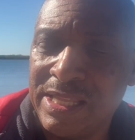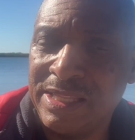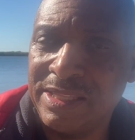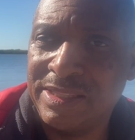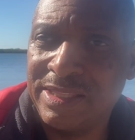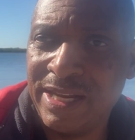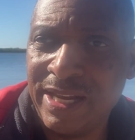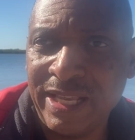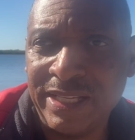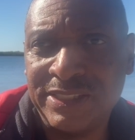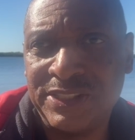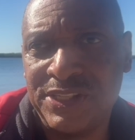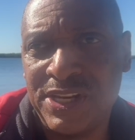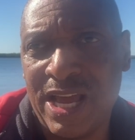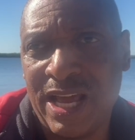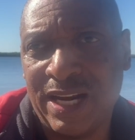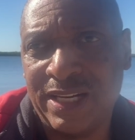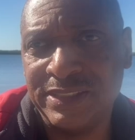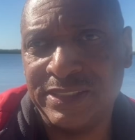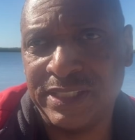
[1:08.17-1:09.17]
The next
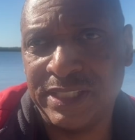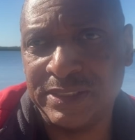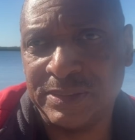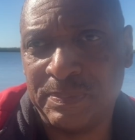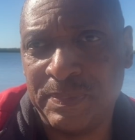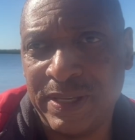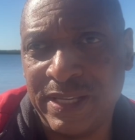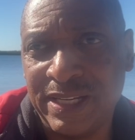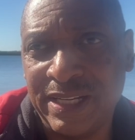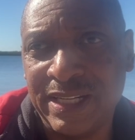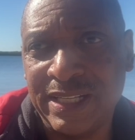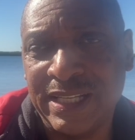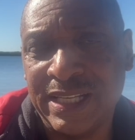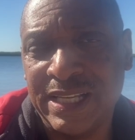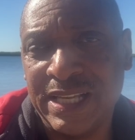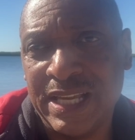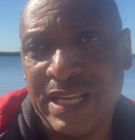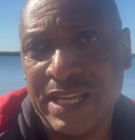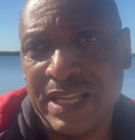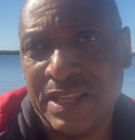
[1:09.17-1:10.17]
challenge has been
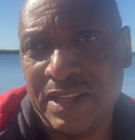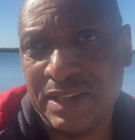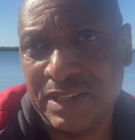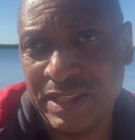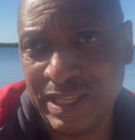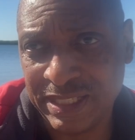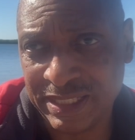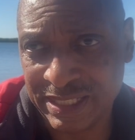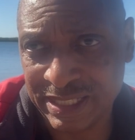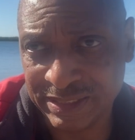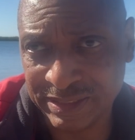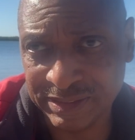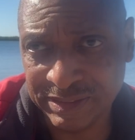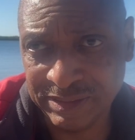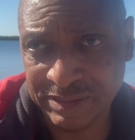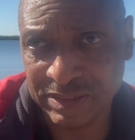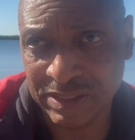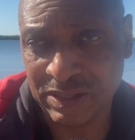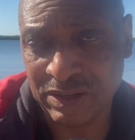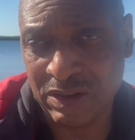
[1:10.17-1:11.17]
that
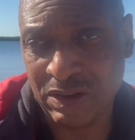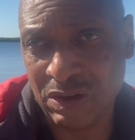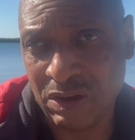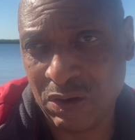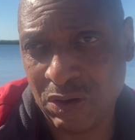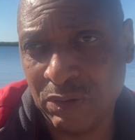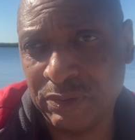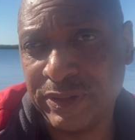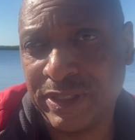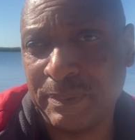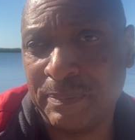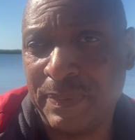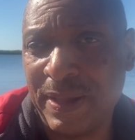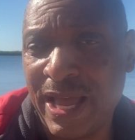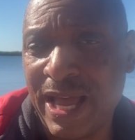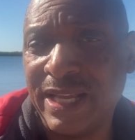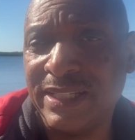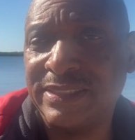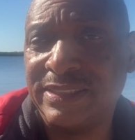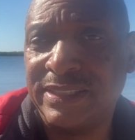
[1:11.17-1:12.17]
over the
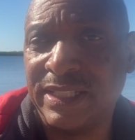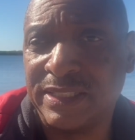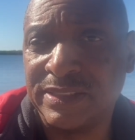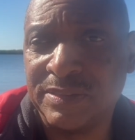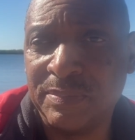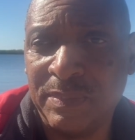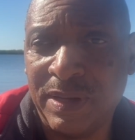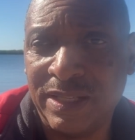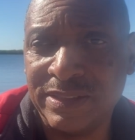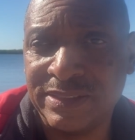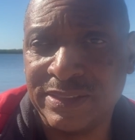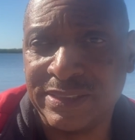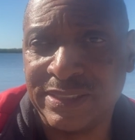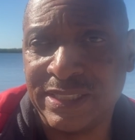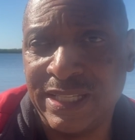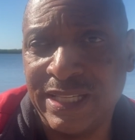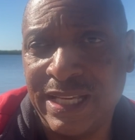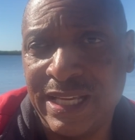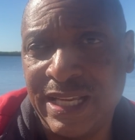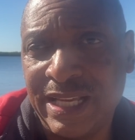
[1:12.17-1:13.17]
past 6 months,
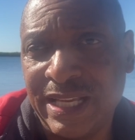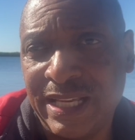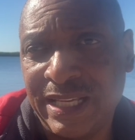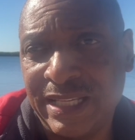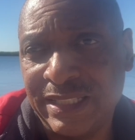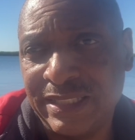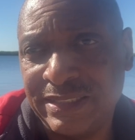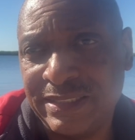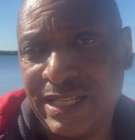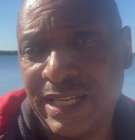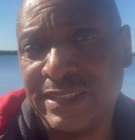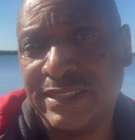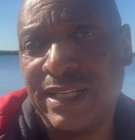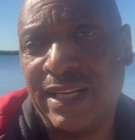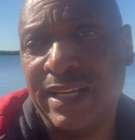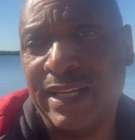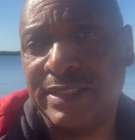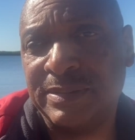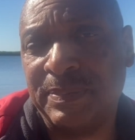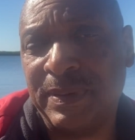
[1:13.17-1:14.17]

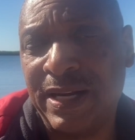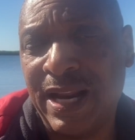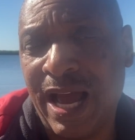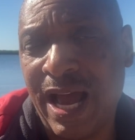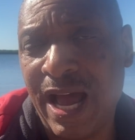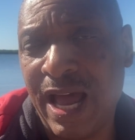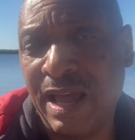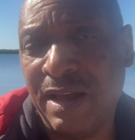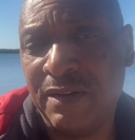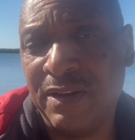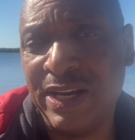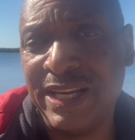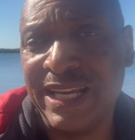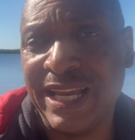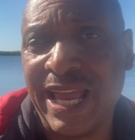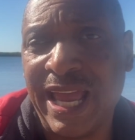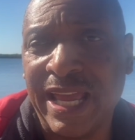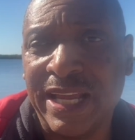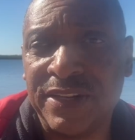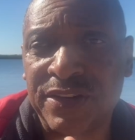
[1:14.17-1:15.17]
Tesla has been hiring
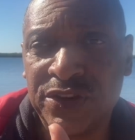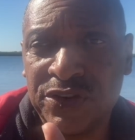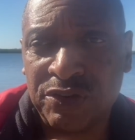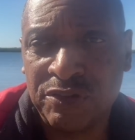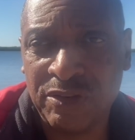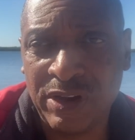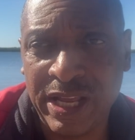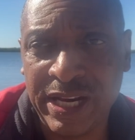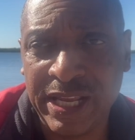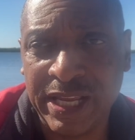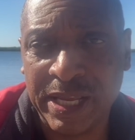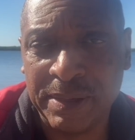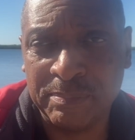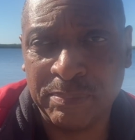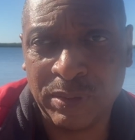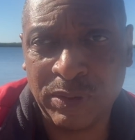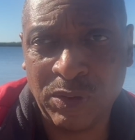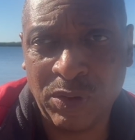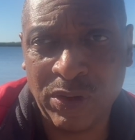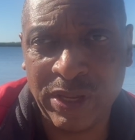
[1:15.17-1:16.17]
and training
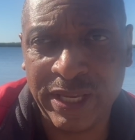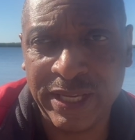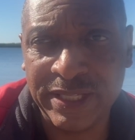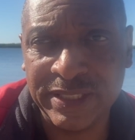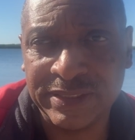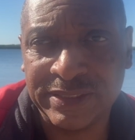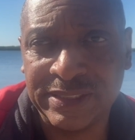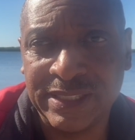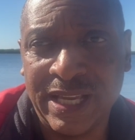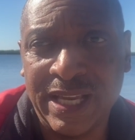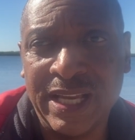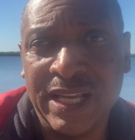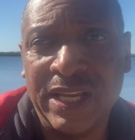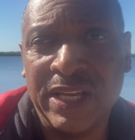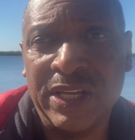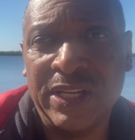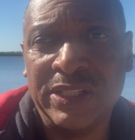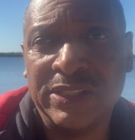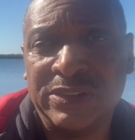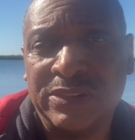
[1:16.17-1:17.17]
employees
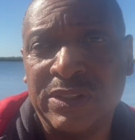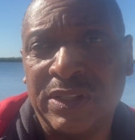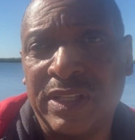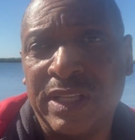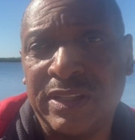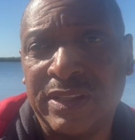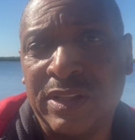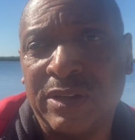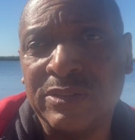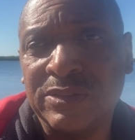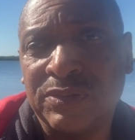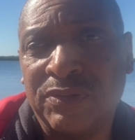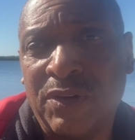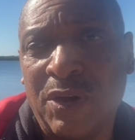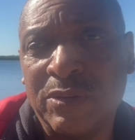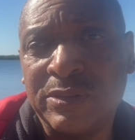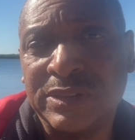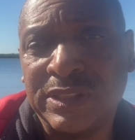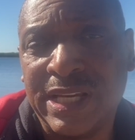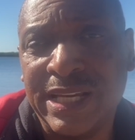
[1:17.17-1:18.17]
so that those
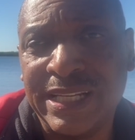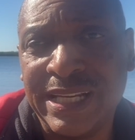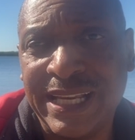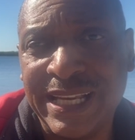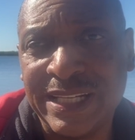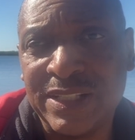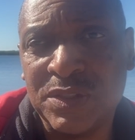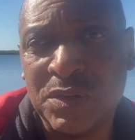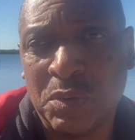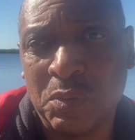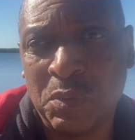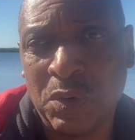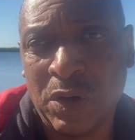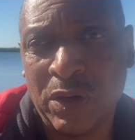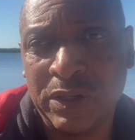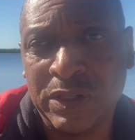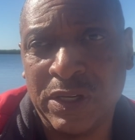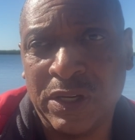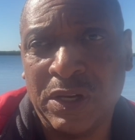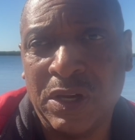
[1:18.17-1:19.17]
folks can get to
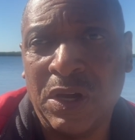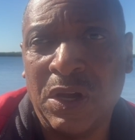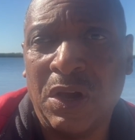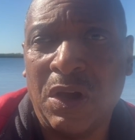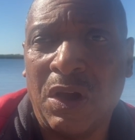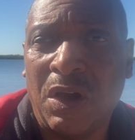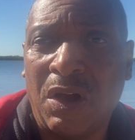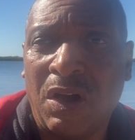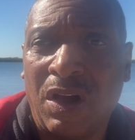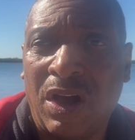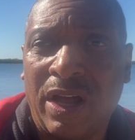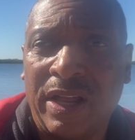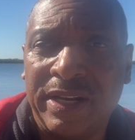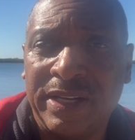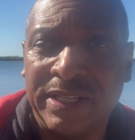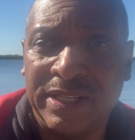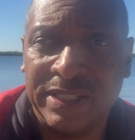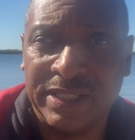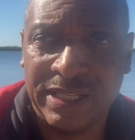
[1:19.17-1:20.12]
work on